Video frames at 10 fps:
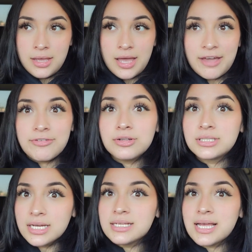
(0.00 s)
I feel
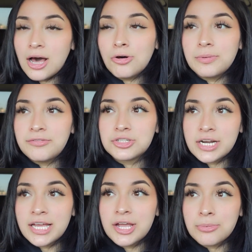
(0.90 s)
does help if you're
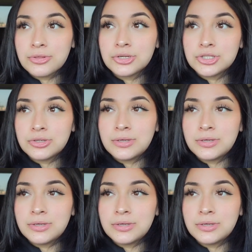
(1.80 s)
trying to get your birth control.